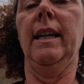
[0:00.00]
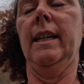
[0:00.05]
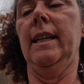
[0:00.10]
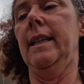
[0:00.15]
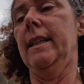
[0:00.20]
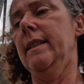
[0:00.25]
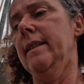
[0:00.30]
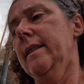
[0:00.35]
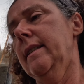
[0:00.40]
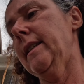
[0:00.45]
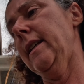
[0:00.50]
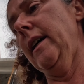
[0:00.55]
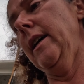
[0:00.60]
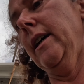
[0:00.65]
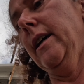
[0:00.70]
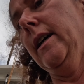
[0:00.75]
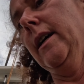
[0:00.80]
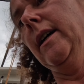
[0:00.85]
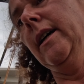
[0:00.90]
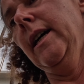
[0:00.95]
is
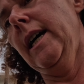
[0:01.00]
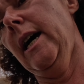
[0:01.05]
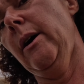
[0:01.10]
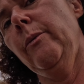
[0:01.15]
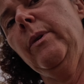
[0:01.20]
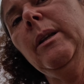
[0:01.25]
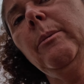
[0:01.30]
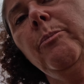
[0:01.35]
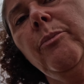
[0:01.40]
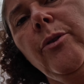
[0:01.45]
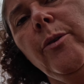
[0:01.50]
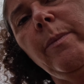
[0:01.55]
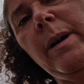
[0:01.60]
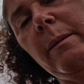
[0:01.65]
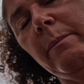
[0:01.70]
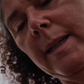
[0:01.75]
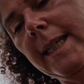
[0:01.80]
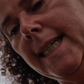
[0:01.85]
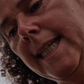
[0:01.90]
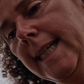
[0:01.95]
I will
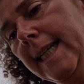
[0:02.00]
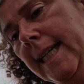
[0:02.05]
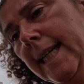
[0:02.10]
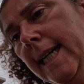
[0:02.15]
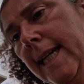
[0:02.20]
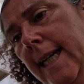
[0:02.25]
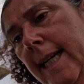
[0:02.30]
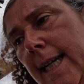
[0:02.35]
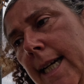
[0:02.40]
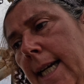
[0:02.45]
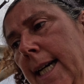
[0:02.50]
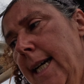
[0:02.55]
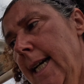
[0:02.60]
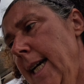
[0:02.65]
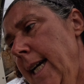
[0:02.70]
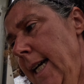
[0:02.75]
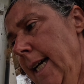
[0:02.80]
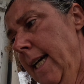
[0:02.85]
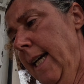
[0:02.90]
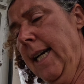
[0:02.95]
probably
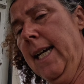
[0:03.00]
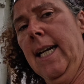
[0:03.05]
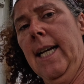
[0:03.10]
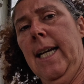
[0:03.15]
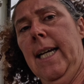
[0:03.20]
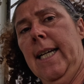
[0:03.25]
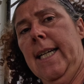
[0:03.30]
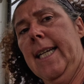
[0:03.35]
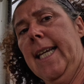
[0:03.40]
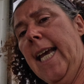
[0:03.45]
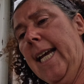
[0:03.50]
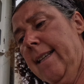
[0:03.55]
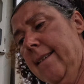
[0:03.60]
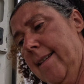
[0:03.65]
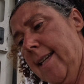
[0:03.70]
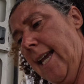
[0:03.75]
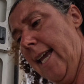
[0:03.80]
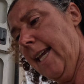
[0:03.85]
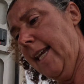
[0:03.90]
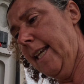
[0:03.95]

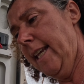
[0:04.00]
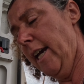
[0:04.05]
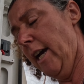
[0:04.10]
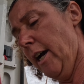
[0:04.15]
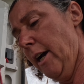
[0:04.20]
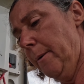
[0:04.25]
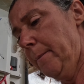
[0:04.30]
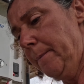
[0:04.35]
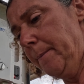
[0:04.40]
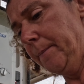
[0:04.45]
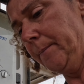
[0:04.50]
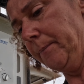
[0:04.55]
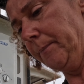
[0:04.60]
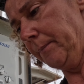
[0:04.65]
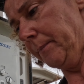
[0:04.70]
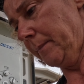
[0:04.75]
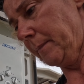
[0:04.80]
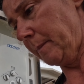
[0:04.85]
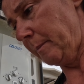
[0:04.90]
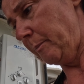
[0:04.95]
get
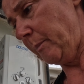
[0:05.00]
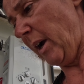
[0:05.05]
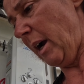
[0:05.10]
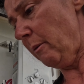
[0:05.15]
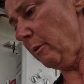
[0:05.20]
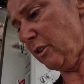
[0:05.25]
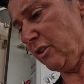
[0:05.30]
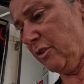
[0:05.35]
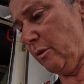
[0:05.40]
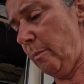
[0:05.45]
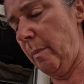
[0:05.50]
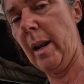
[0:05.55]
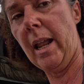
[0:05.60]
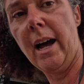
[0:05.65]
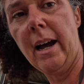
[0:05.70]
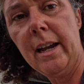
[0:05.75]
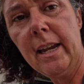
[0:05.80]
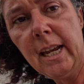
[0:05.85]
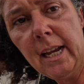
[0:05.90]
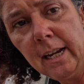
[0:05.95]
a power
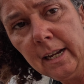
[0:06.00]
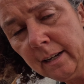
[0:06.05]
supply